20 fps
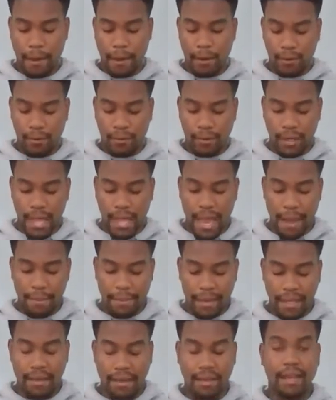
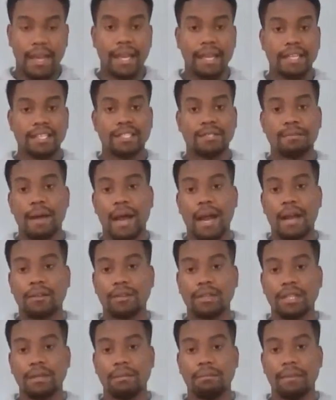overlapping in a
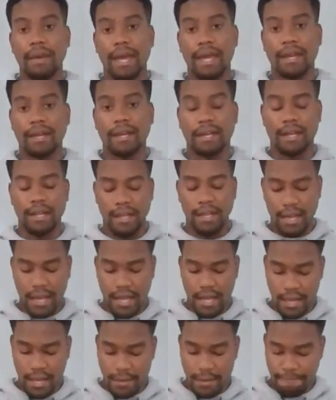spiraling manner.
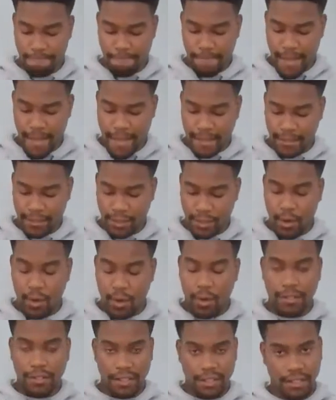And so
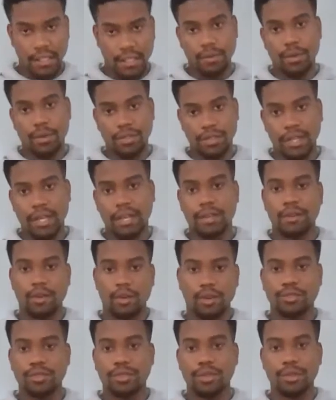all of these, they work together
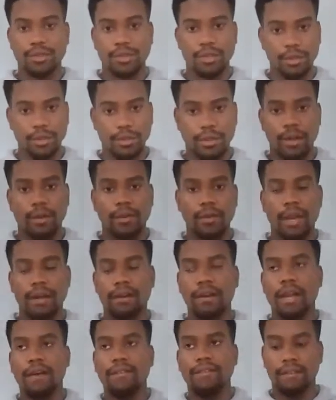also to
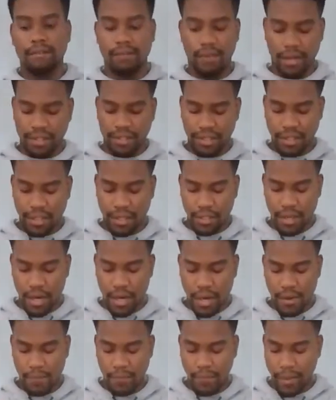carry out the functions of the
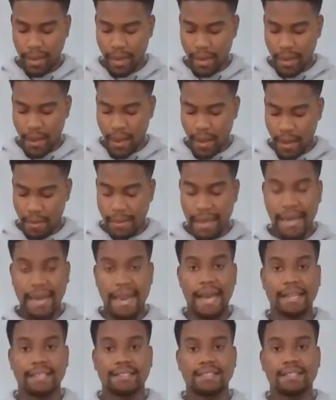heart. And
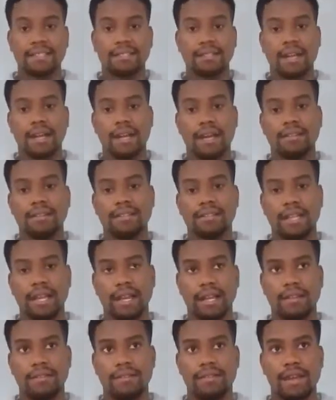next, the
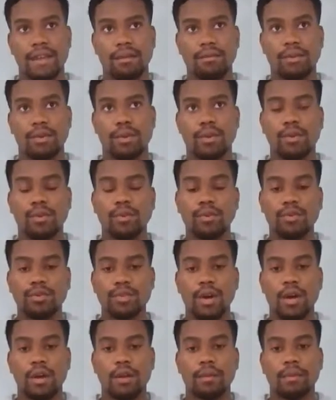second thing we are going to
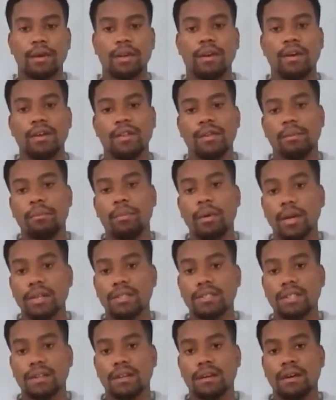talk about are the
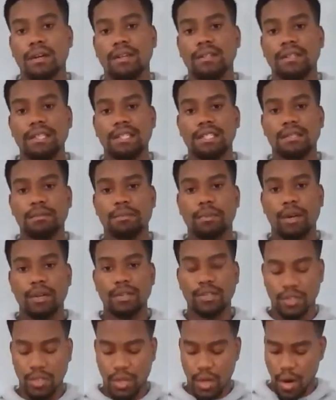parts of the heart. These
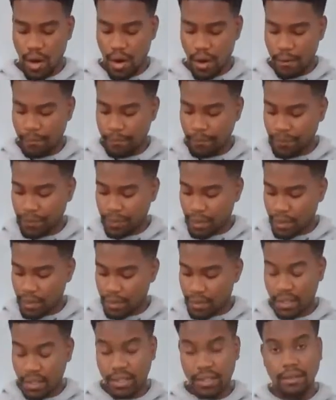parts are
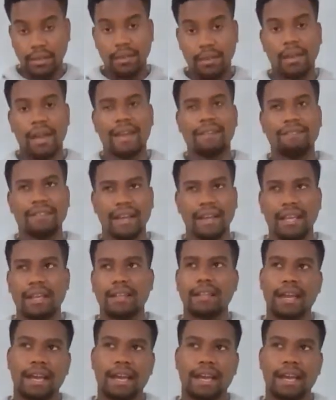the kind of I